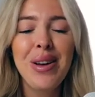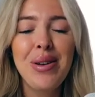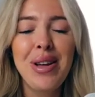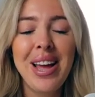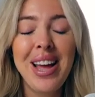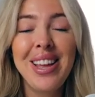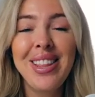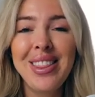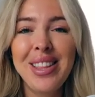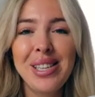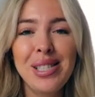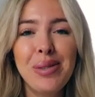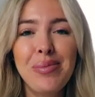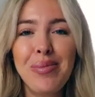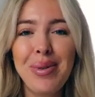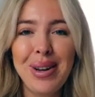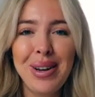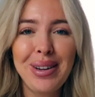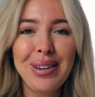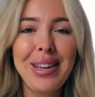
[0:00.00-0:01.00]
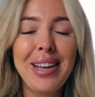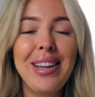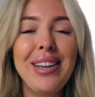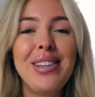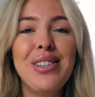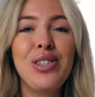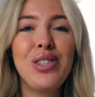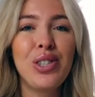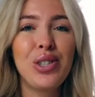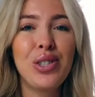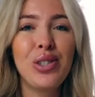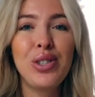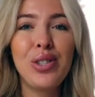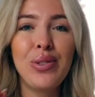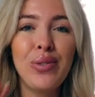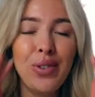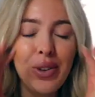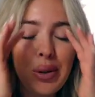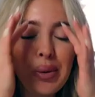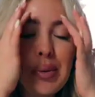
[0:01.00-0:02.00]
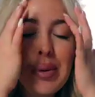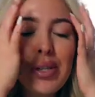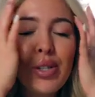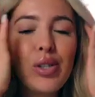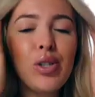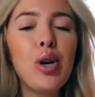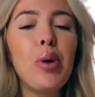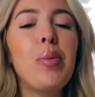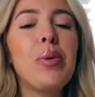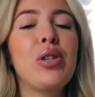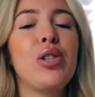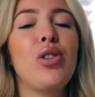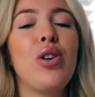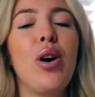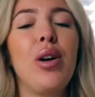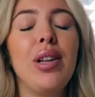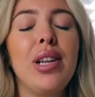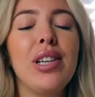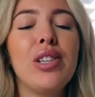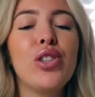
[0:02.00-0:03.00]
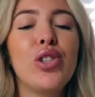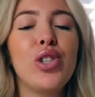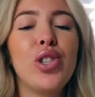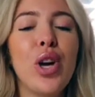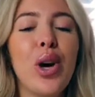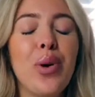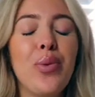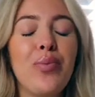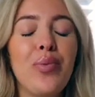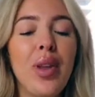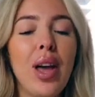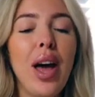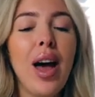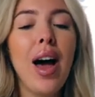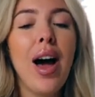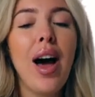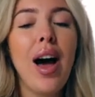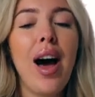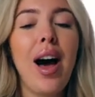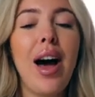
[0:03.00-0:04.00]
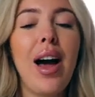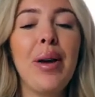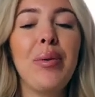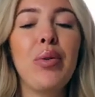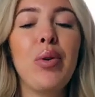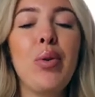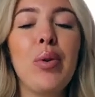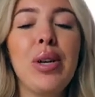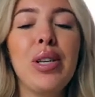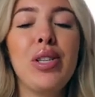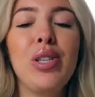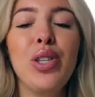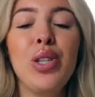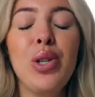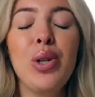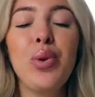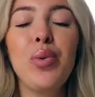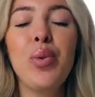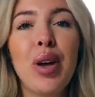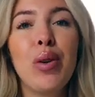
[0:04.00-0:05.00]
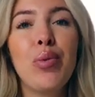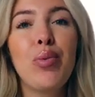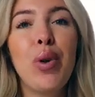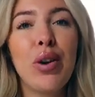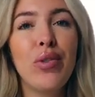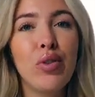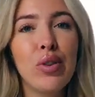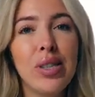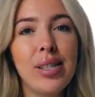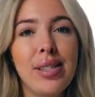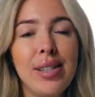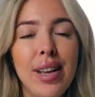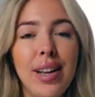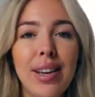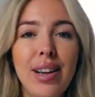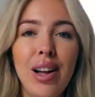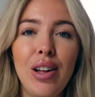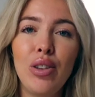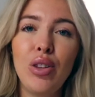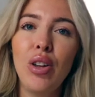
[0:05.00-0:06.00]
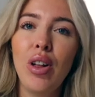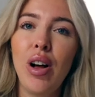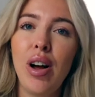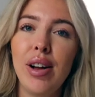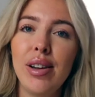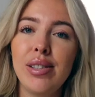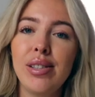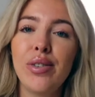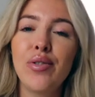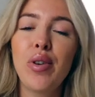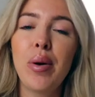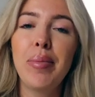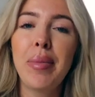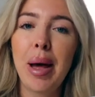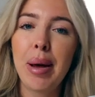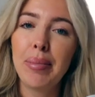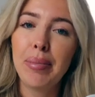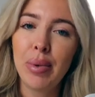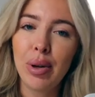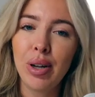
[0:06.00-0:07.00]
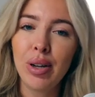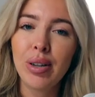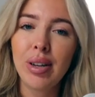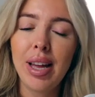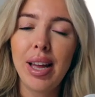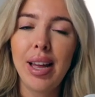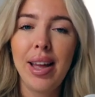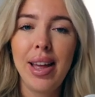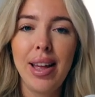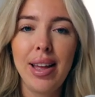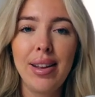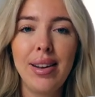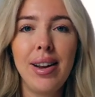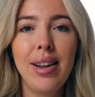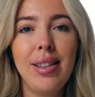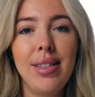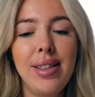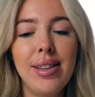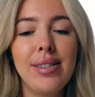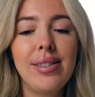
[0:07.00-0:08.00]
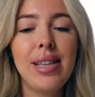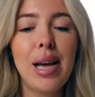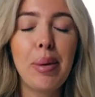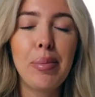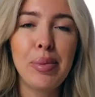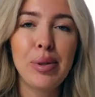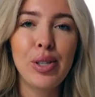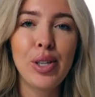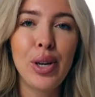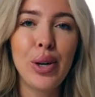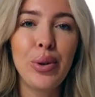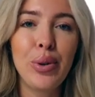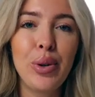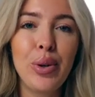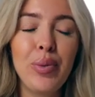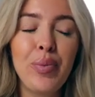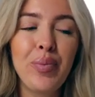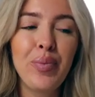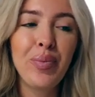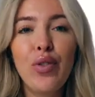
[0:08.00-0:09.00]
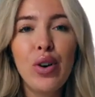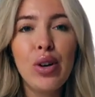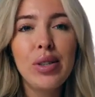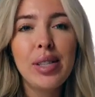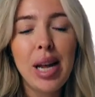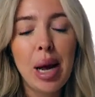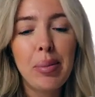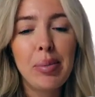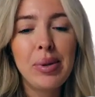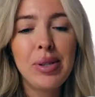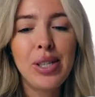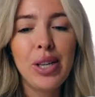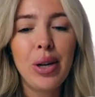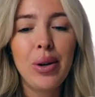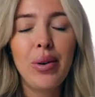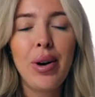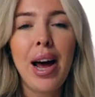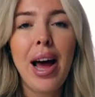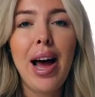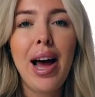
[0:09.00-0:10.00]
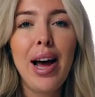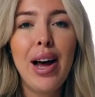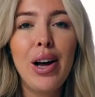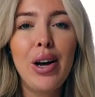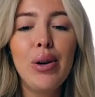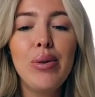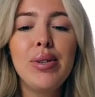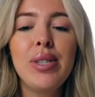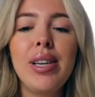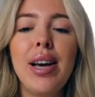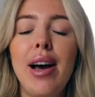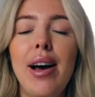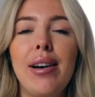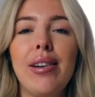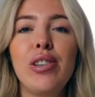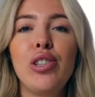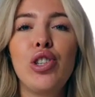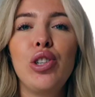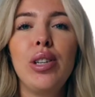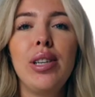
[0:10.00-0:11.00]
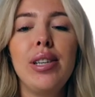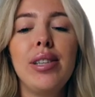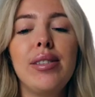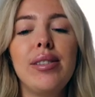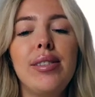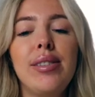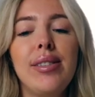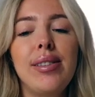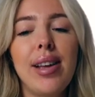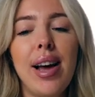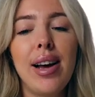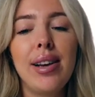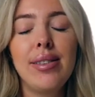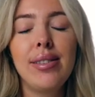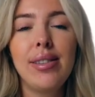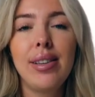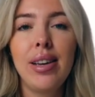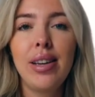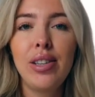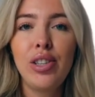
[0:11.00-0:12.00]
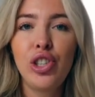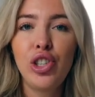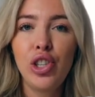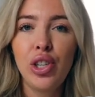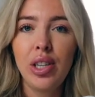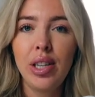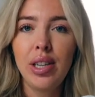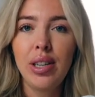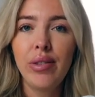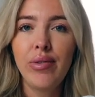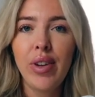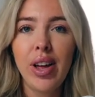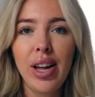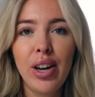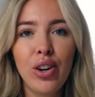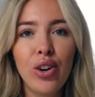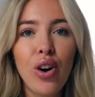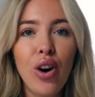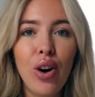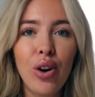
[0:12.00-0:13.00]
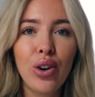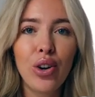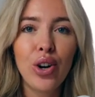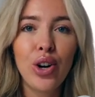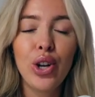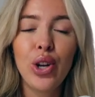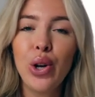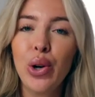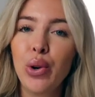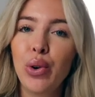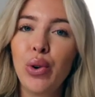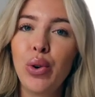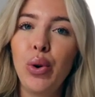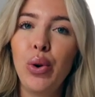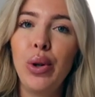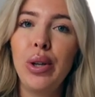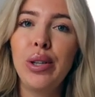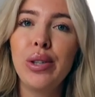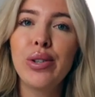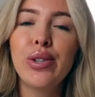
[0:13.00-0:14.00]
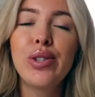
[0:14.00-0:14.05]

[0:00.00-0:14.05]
In this book, it is just filled with so much knowledge. So I'm going to referencing a lot from that book in this episode. First episode, how to actually set, achieve, and conquer your goal.